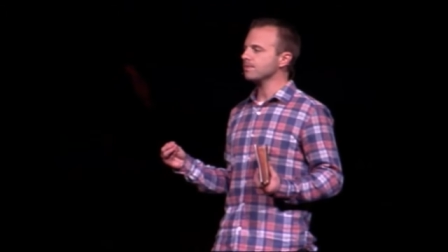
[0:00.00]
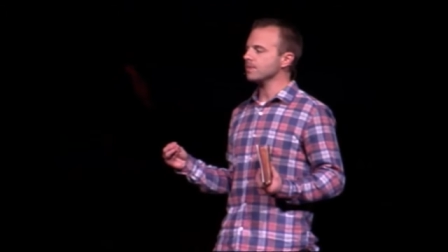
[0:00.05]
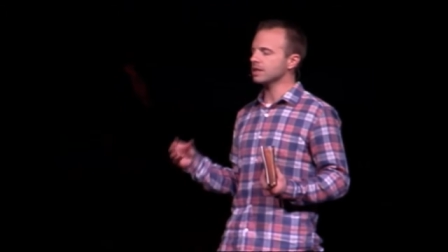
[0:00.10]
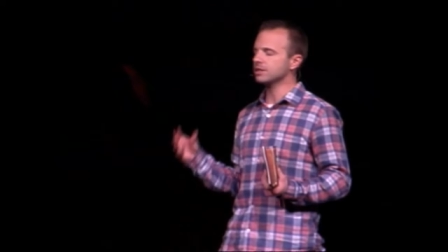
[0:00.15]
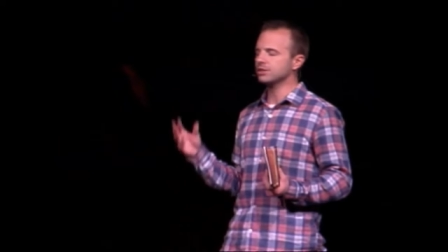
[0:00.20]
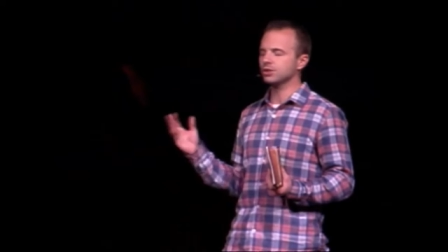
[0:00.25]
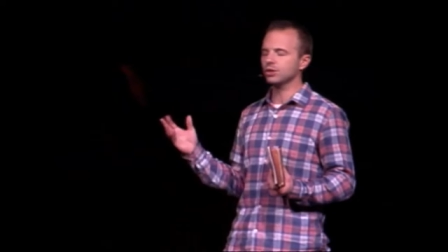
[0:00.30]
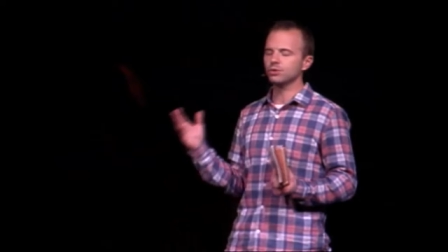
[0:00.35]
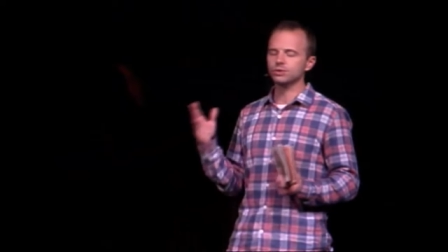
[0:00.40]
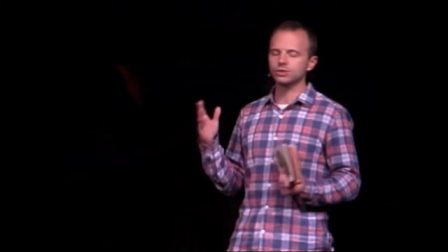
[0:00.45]

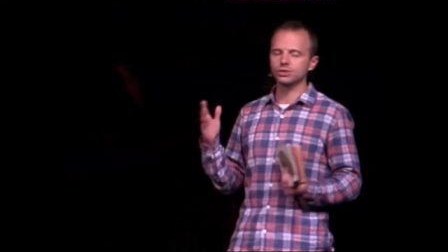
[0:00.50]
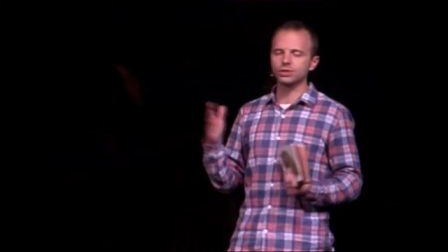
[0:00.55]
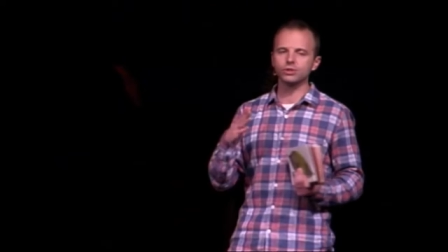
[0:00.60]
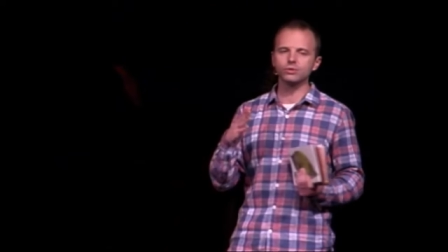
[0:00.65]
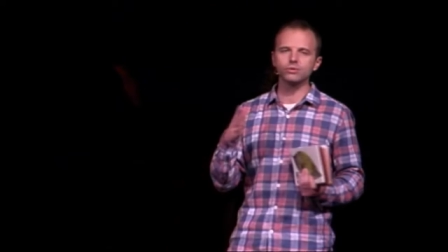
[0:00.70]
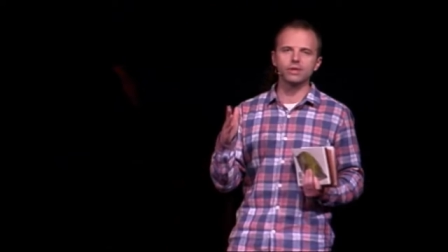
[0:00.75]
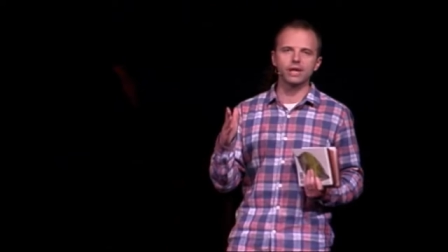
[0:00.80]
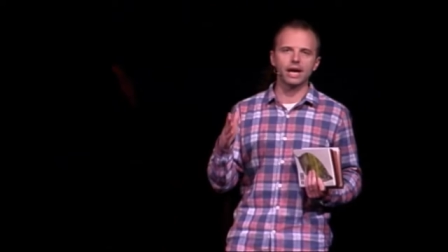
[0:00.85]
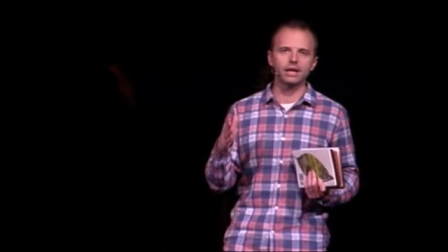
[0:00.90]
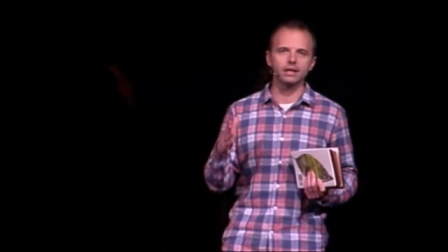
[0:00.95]
And so, to
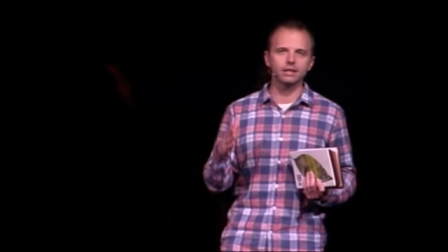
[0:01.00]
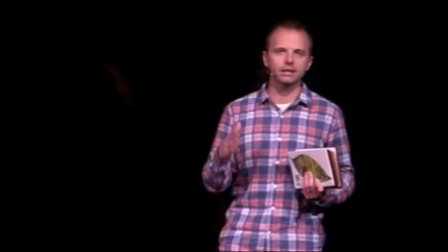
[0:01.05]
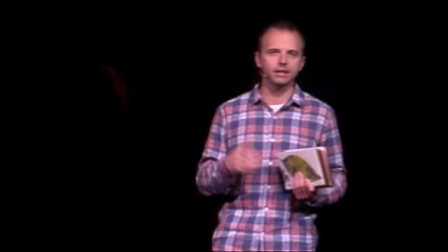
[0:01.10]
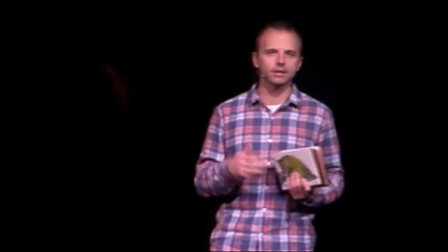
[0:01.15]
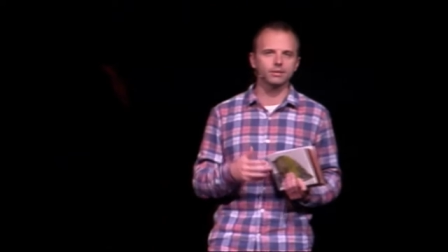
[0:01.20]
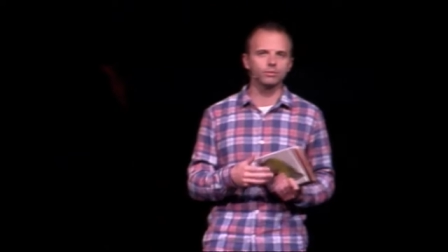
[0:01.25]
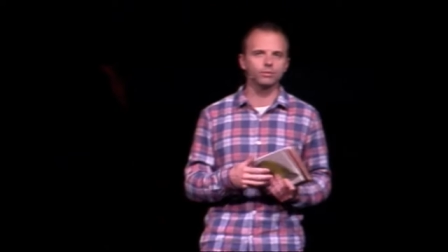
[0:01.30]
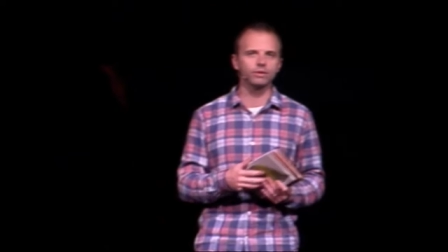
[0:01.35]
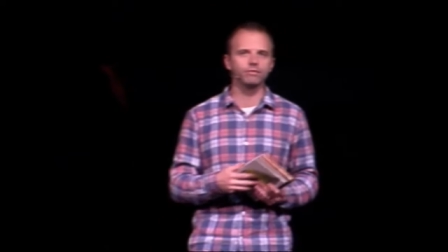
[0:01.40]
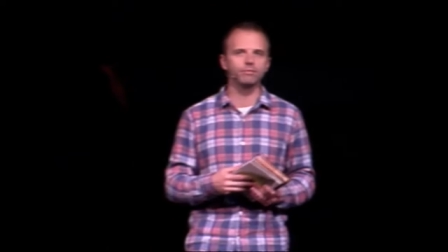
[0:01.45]
do that,
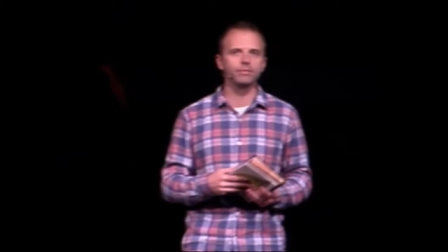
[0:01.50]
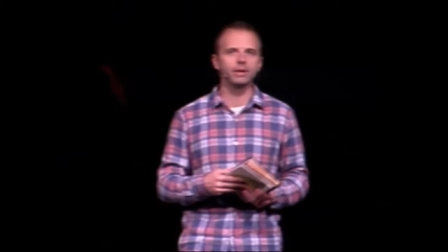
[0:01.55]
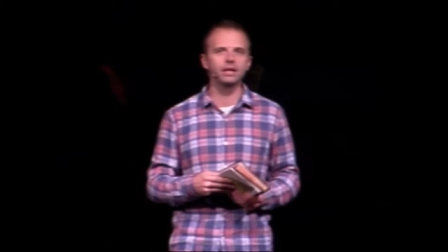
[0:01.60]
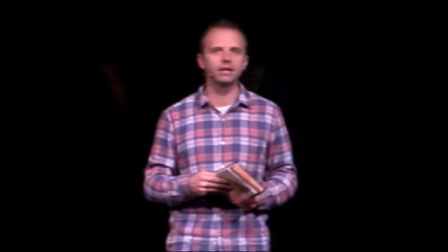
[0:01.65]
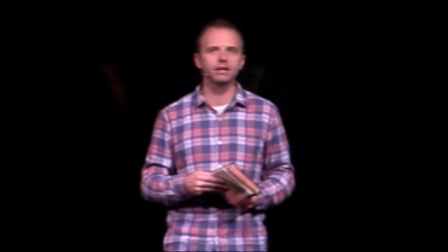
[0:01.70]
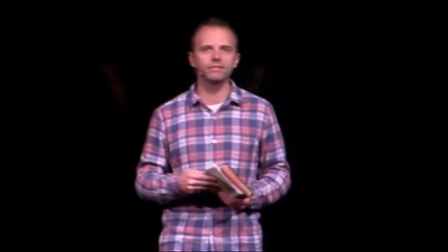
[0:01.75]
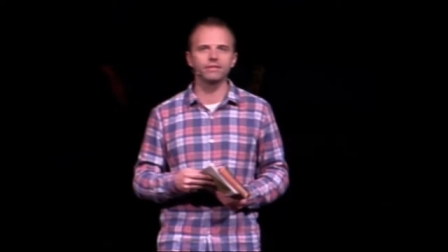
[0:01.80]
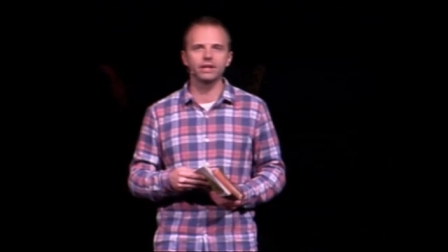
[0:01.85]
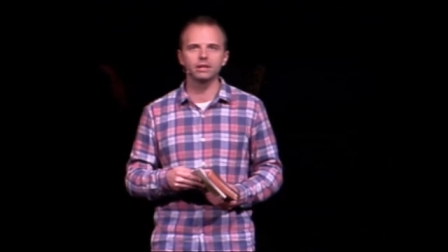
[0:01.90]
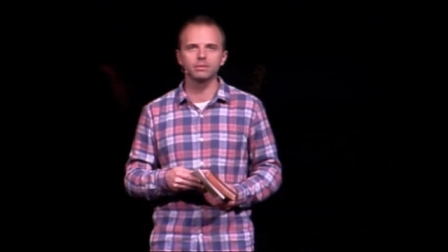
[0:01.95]
uh, we've made
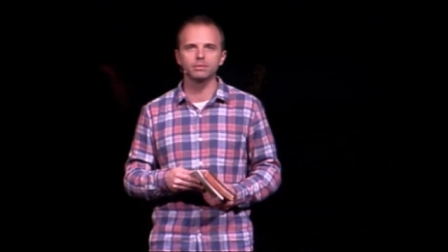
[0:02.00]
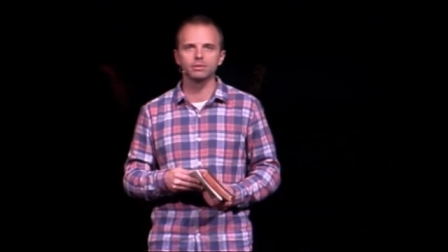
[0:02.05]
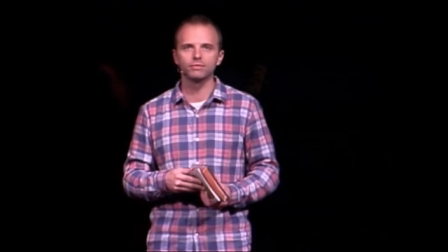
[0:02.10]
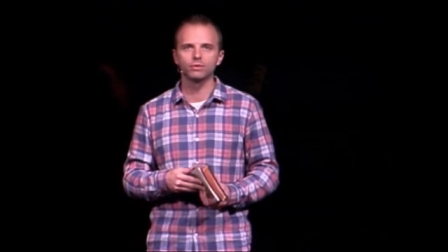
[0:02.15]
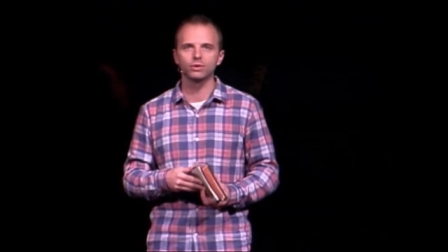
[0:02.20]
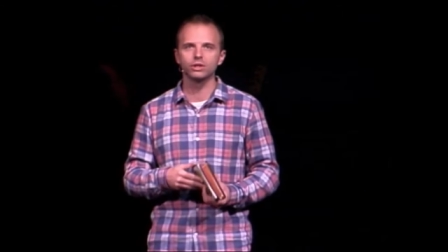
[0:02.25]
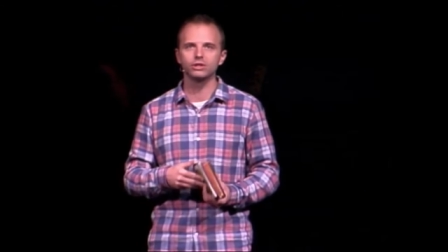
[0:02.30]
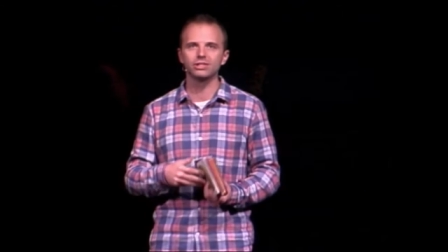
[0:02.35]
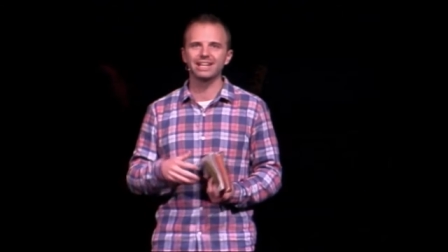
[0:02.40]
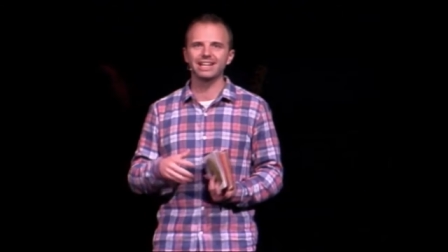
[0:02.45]
it available
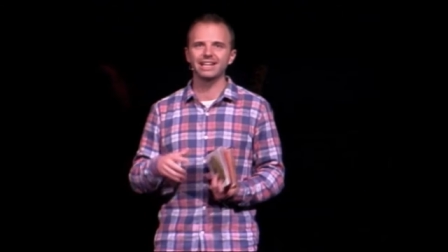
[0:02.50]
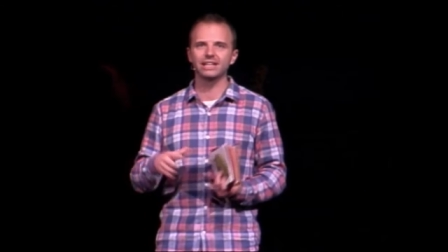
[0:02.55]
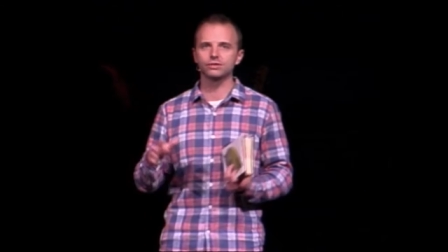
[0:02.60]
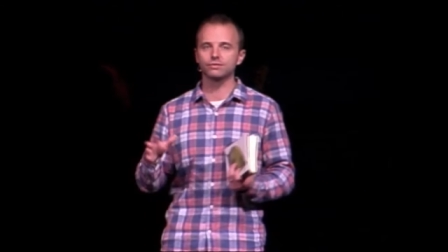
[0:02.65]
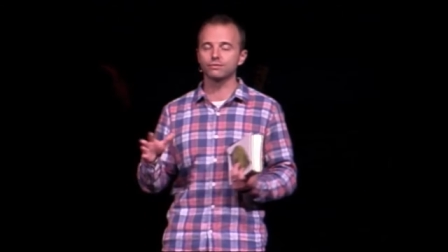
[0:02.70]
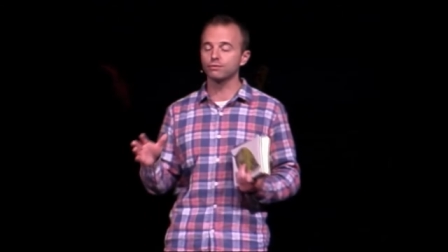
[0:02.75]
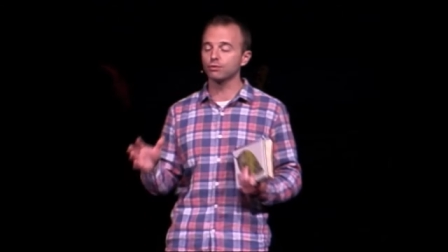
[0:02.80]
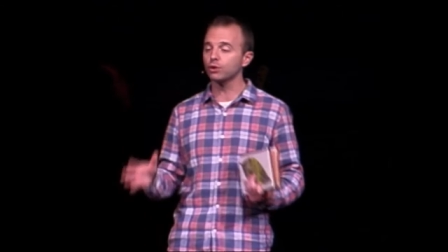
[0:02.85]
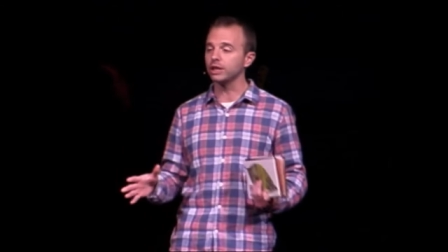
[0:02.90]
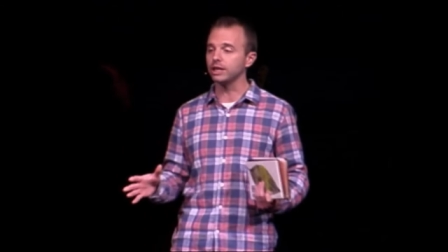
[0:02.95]
for you today. It's
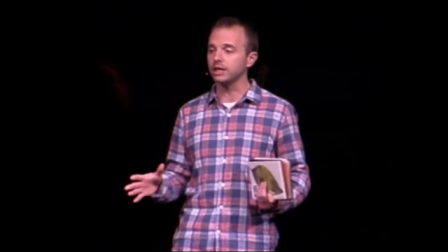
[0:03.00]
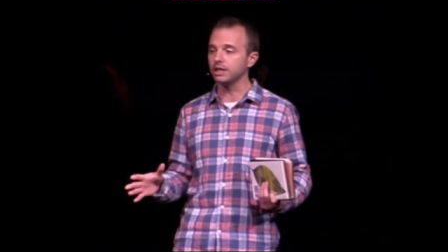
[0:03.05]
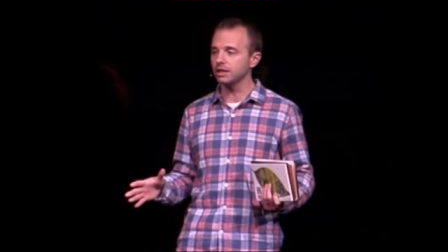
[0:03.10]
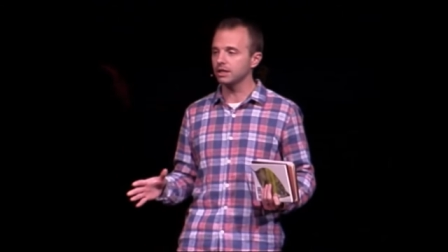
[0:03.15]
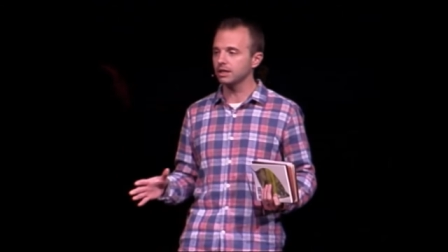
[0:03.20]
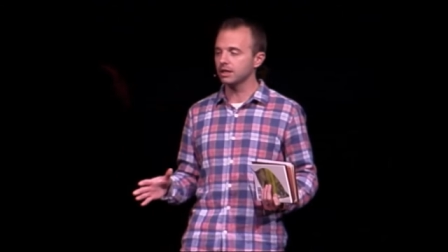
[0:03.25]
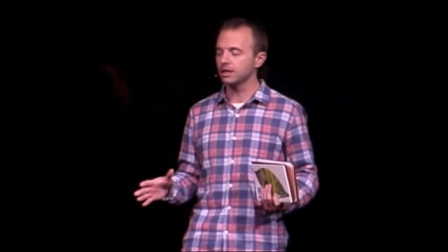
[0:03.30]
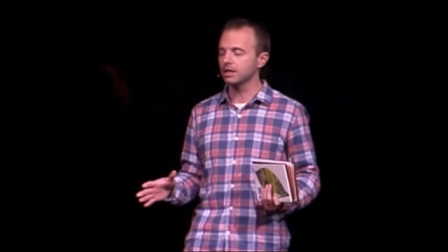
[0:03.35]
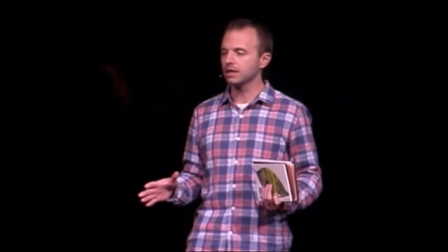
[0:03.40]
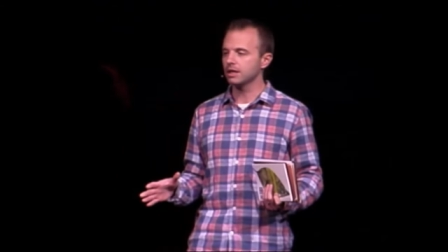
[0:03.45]
free
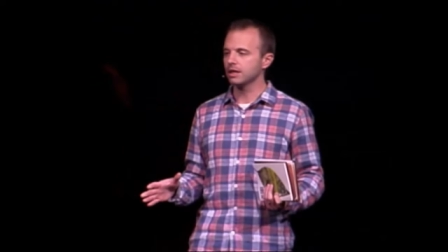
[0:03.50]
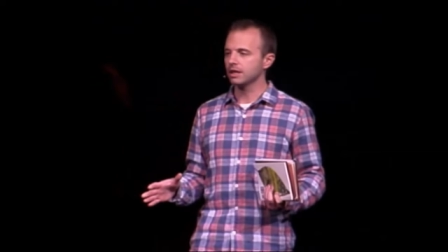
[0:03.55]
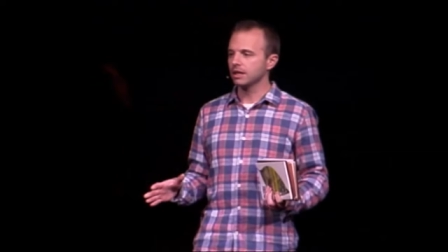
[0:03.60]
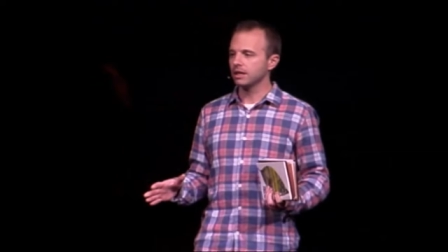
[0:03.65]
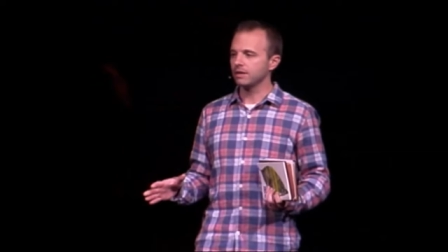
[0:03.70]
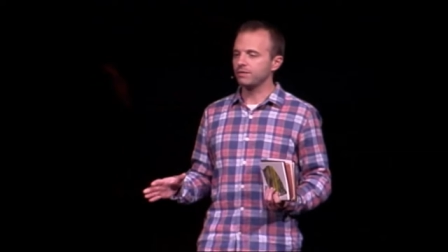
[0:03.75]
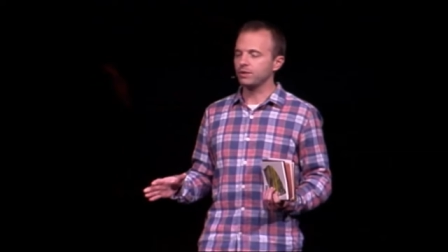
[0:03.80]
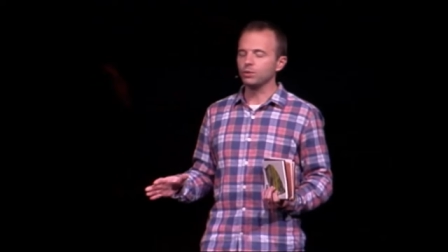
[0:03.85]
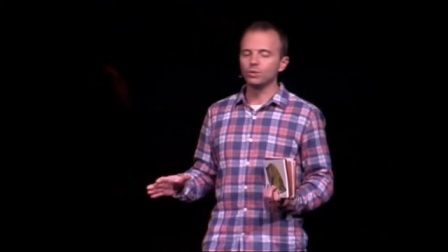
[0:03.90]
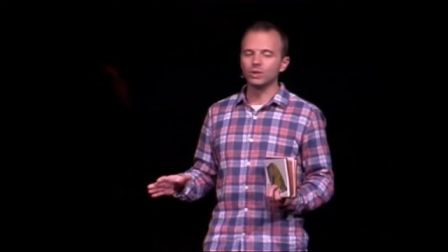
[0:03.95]

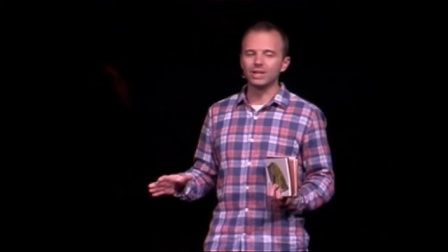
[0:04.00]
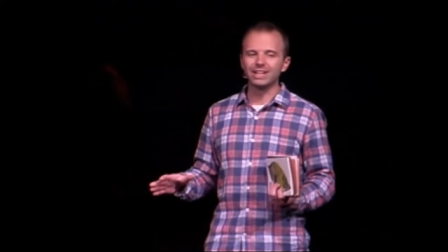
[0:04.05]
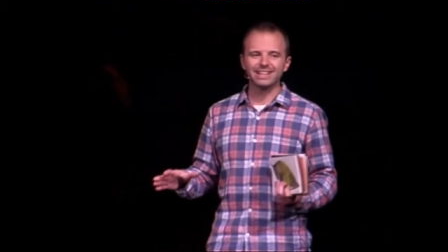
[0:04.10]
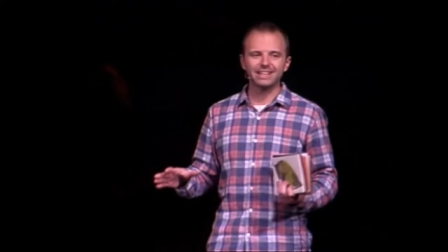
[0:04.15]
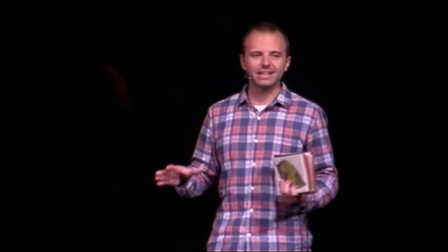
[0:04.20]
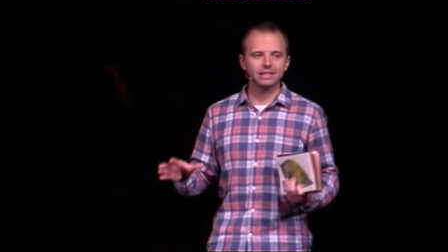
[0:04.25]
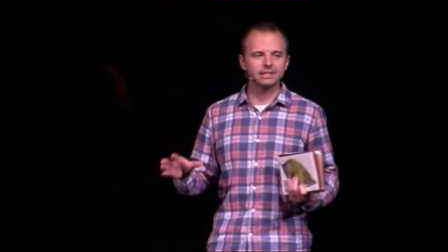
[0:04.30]
if you want to get a